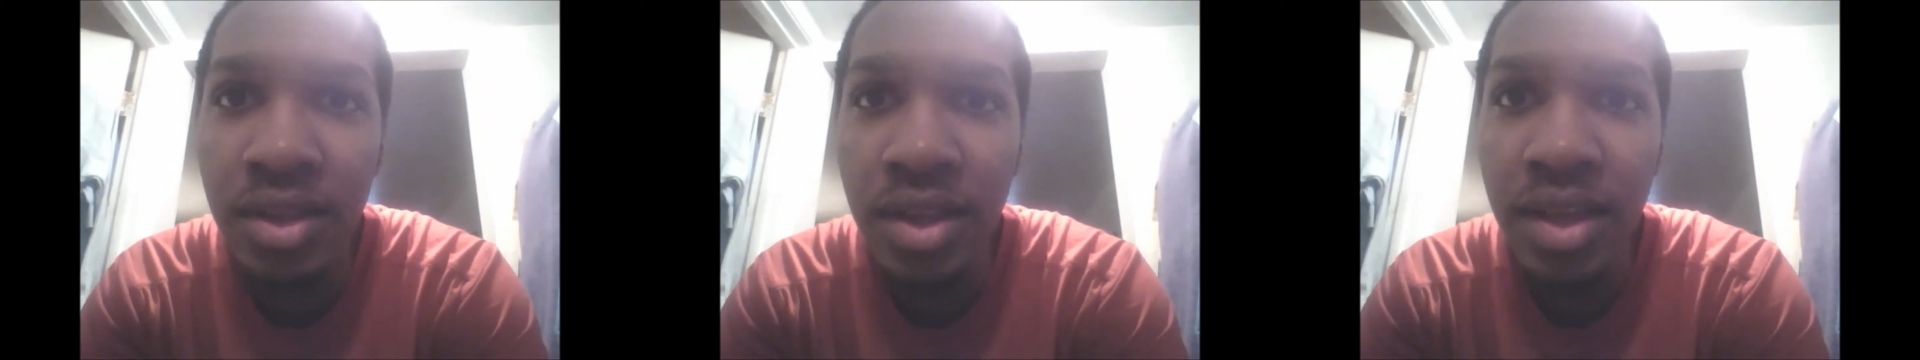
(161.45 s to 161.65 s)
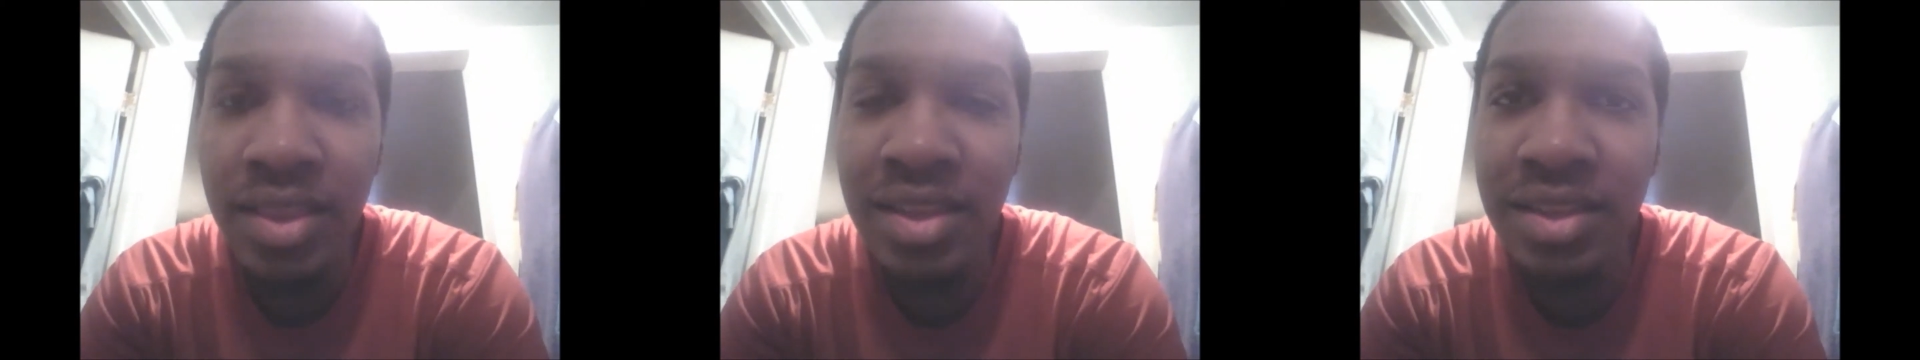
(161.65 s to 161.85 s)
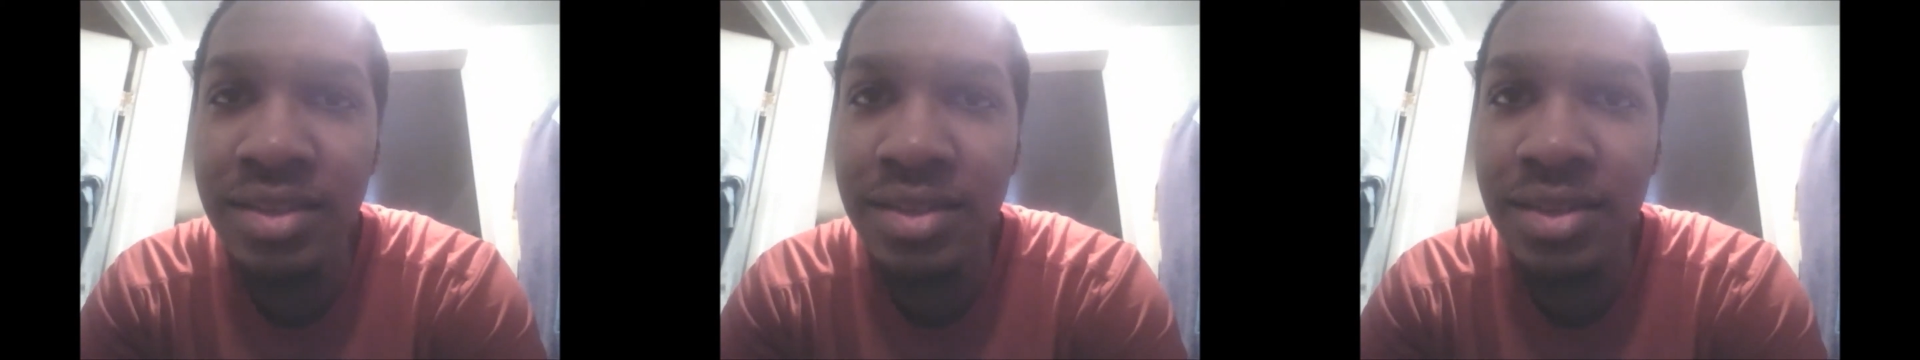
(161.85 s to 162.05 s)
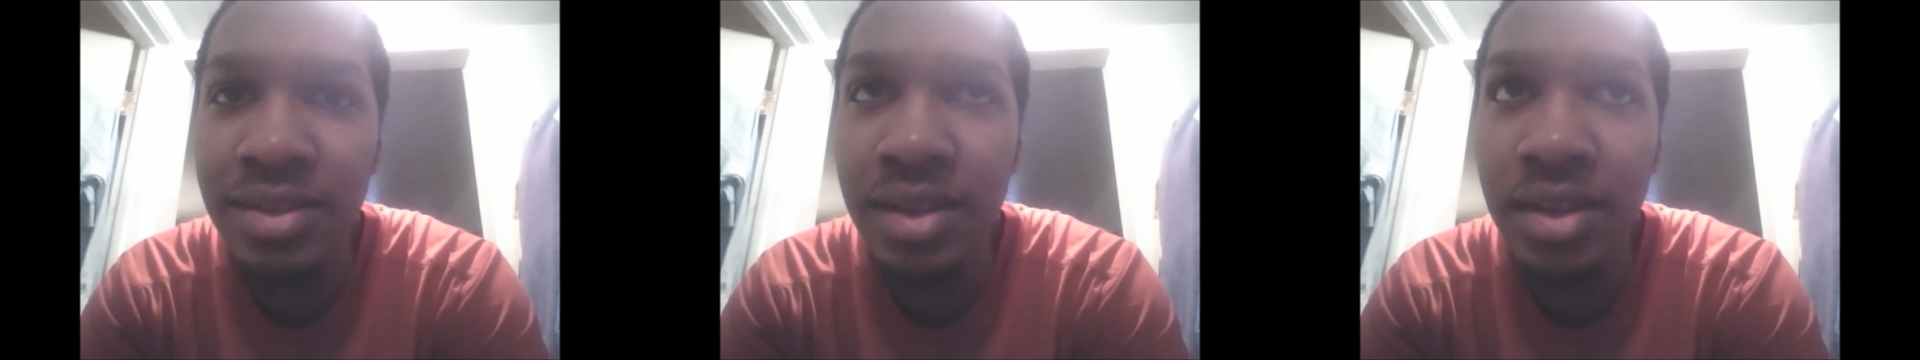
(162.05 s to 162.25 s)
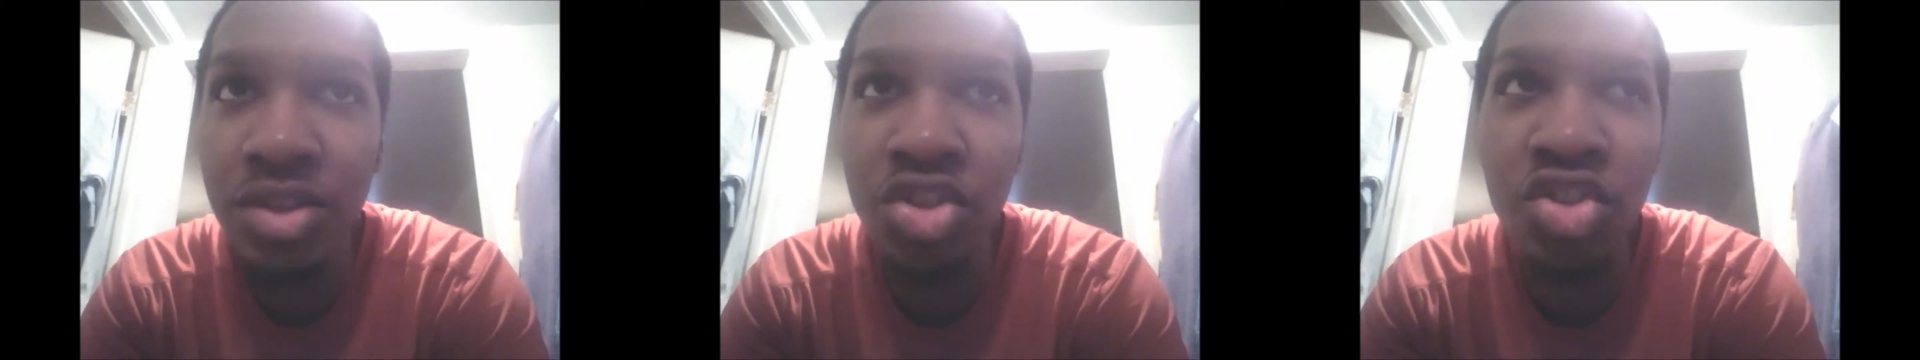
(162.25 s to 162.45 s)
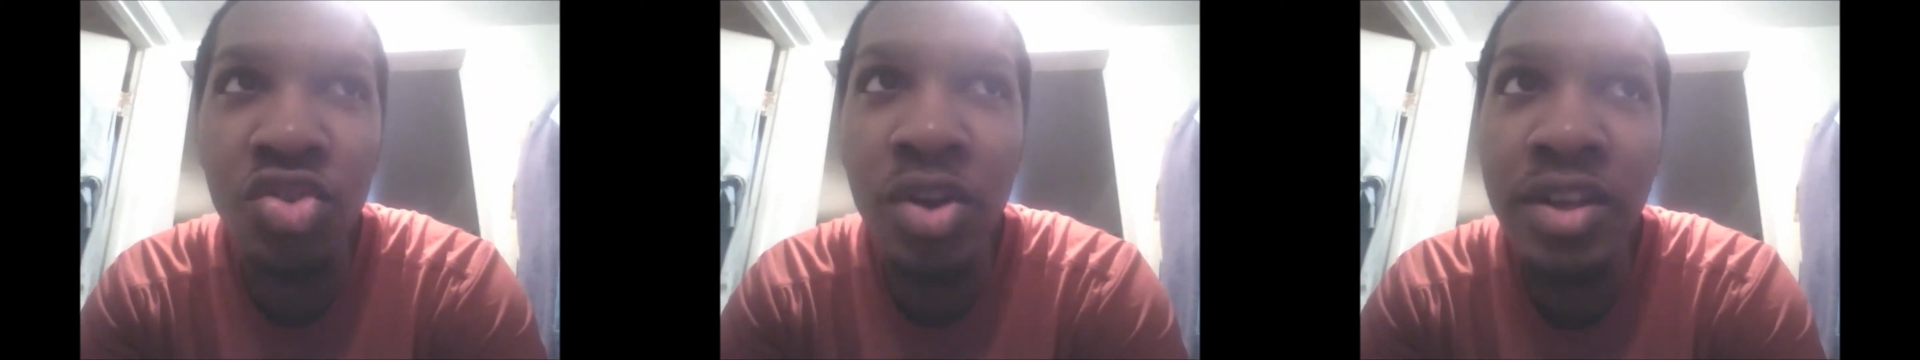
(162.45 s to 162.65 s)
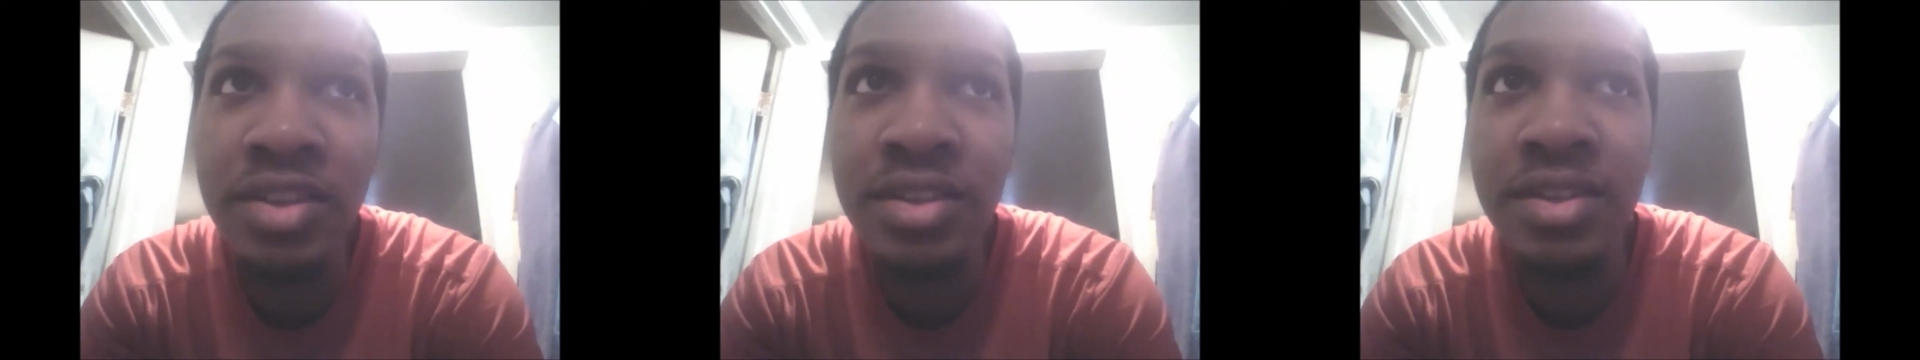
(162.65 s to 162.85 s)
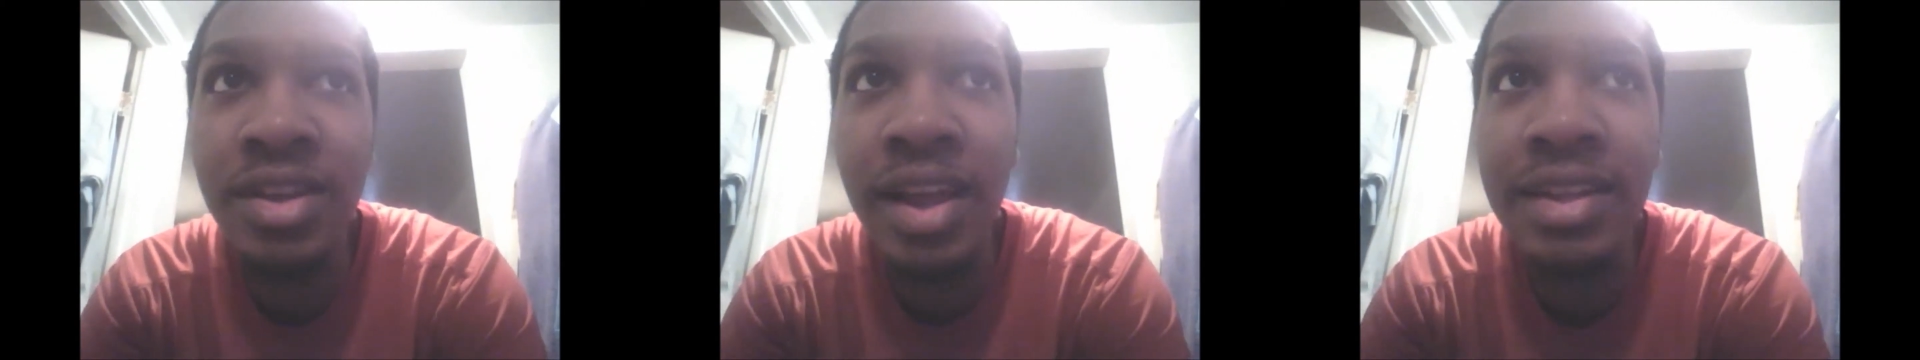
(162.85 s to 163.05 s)
I think it's
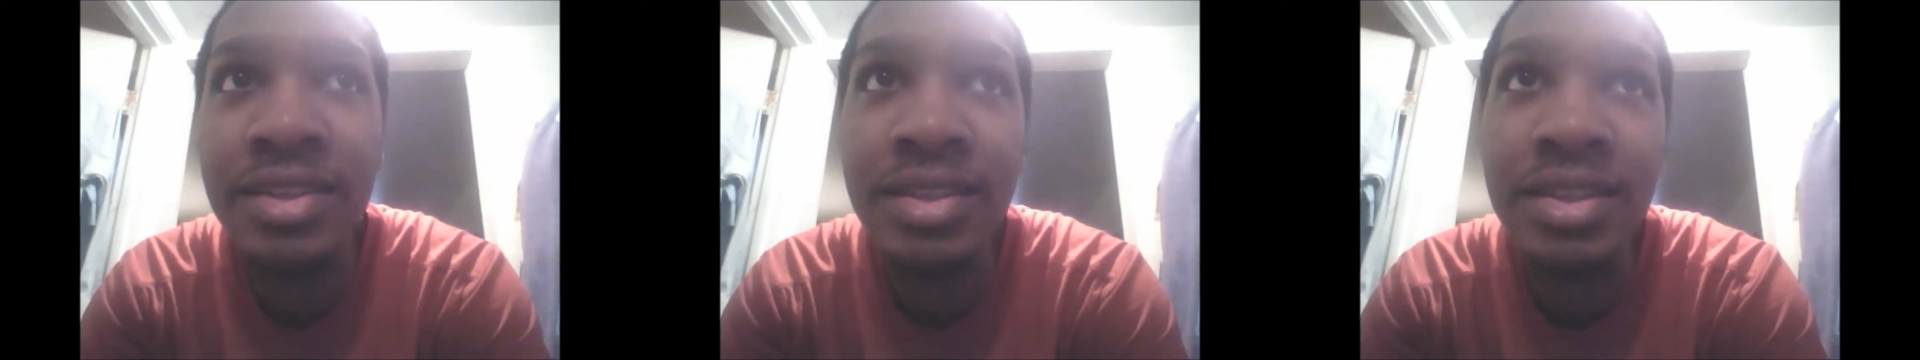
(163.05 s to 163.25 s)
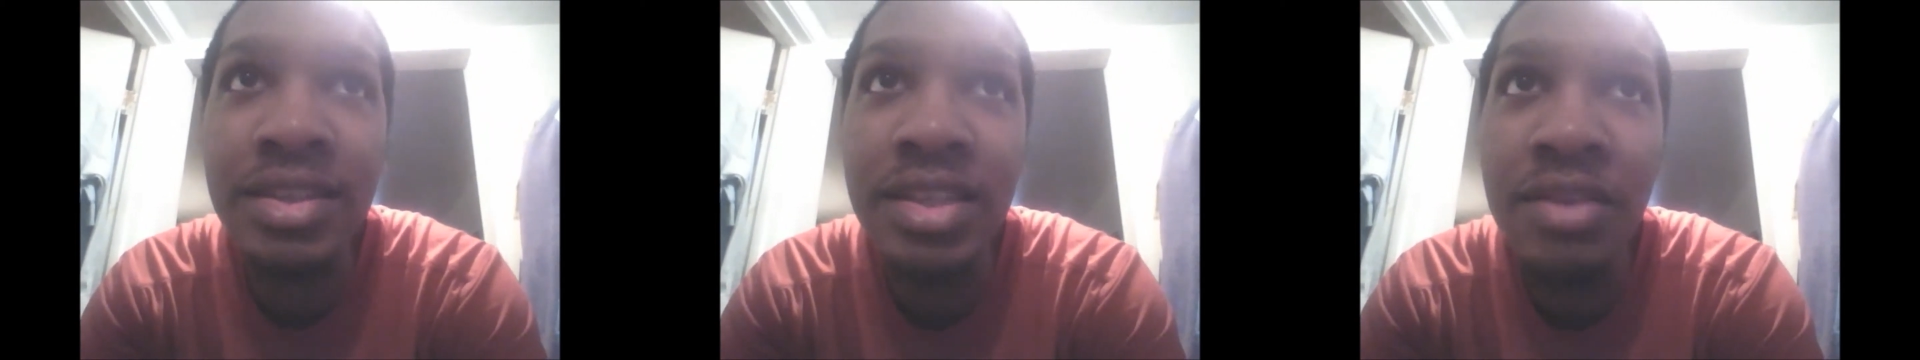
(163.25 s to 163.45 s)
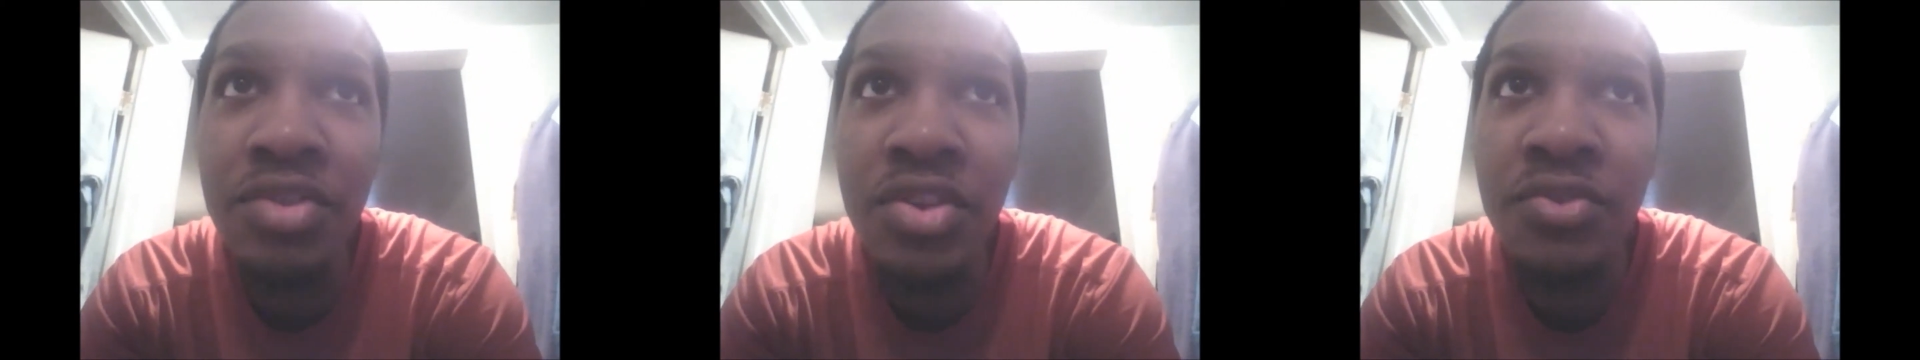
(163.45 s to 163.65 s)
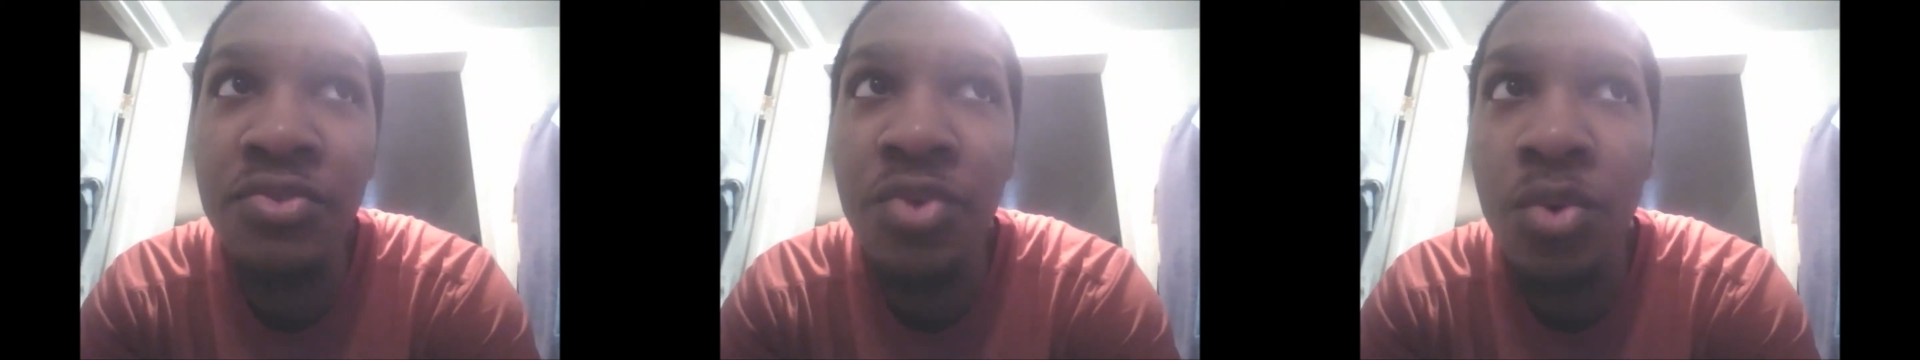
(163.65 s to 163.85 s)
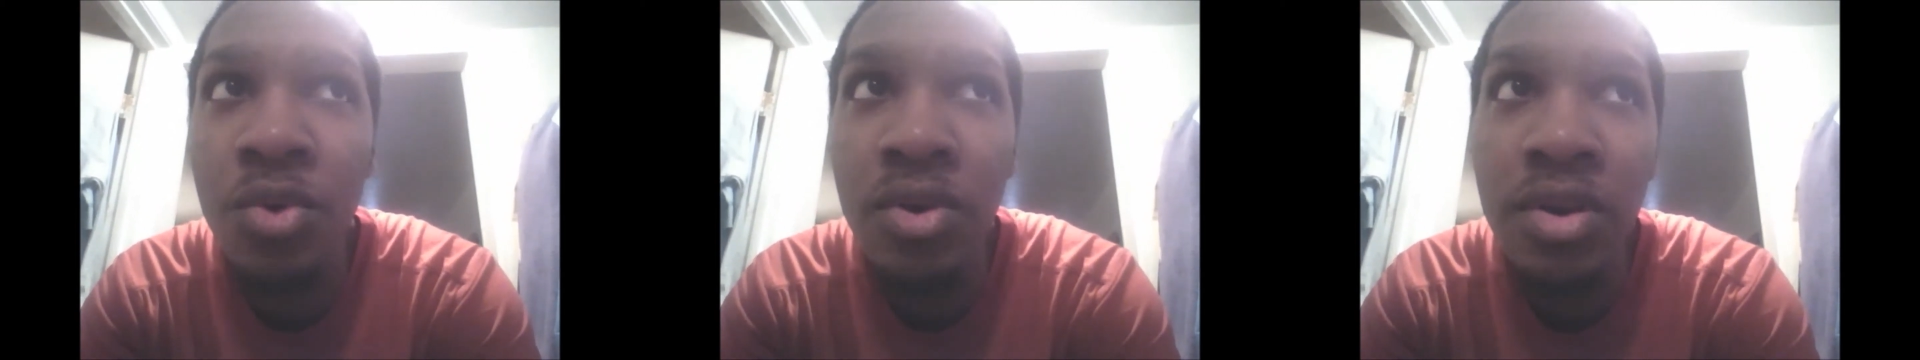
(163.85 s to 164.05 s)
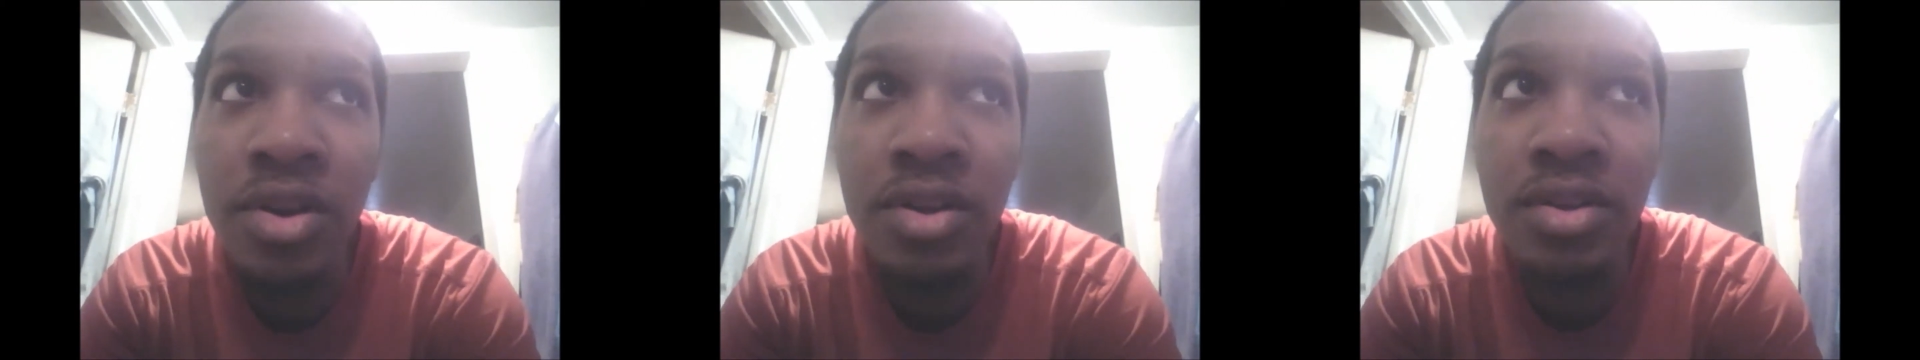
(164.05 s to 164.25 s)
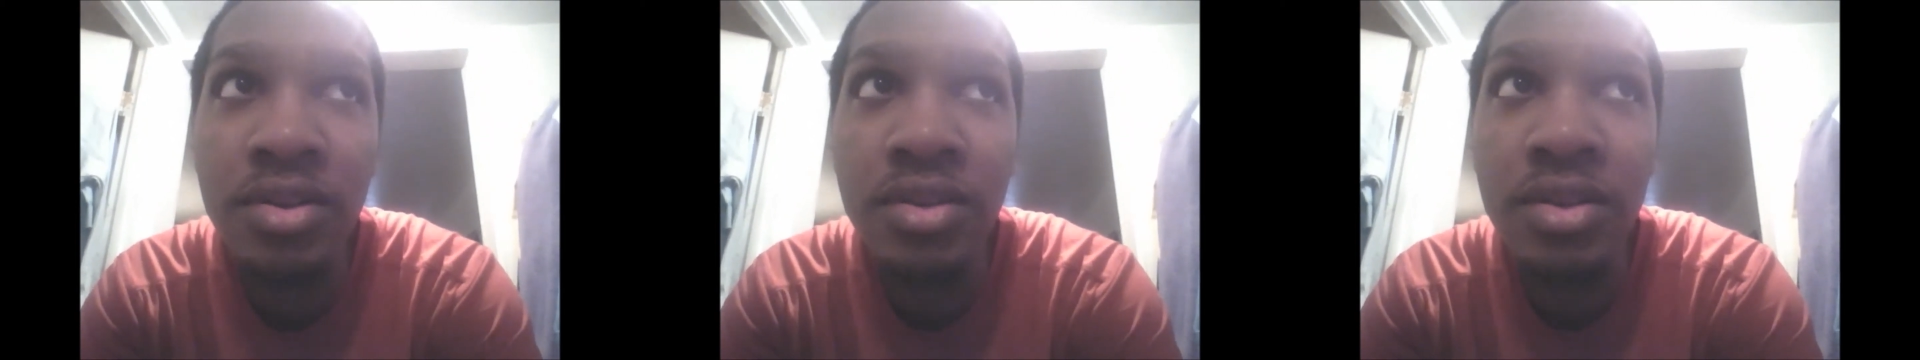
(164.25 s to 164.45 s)
Trust 1974.